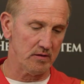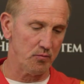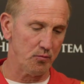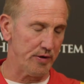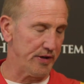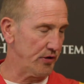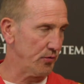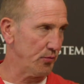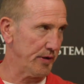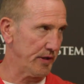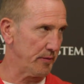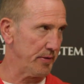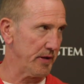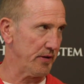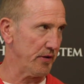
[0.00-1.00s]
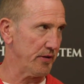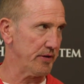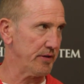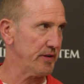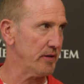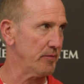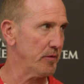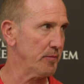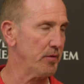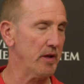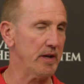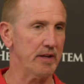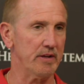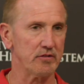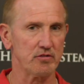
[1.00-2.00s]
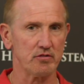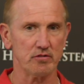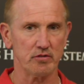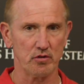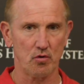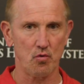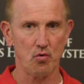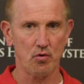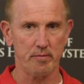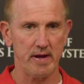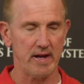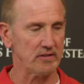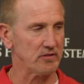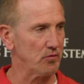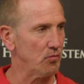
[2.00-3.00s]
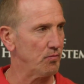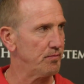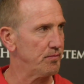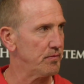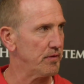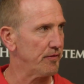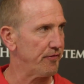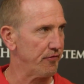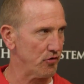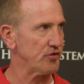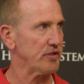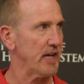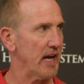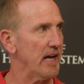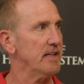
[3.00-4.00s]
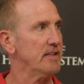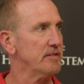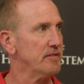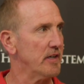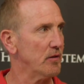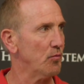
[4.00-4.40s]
week to week depending on the team you're playing, and certainly the quarterback's the first guy, right?